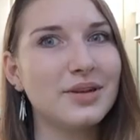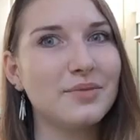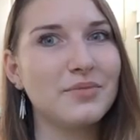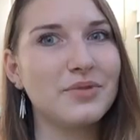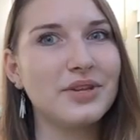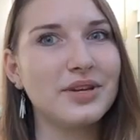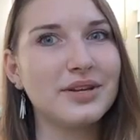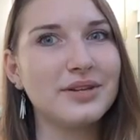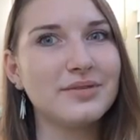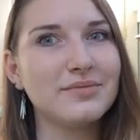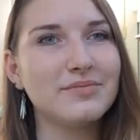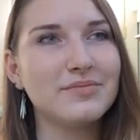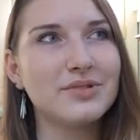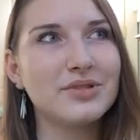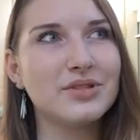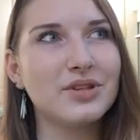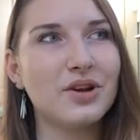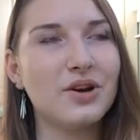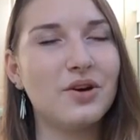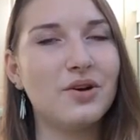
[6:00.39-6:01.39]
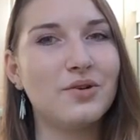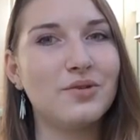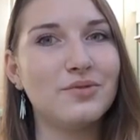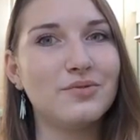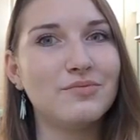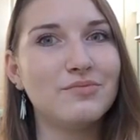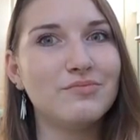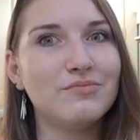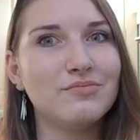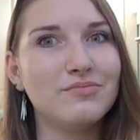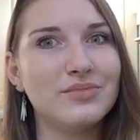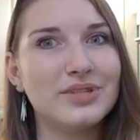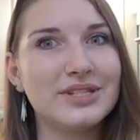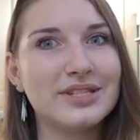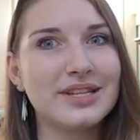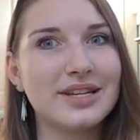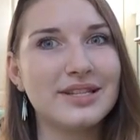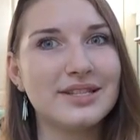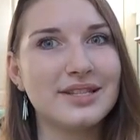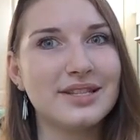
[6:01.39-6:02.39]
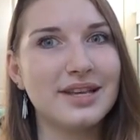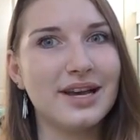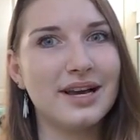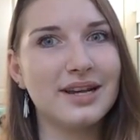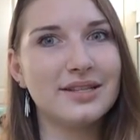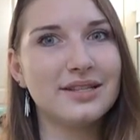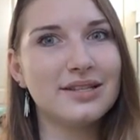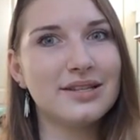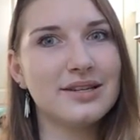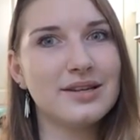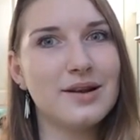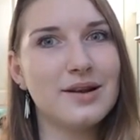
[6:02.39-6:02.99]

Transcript: something. So let's get to that.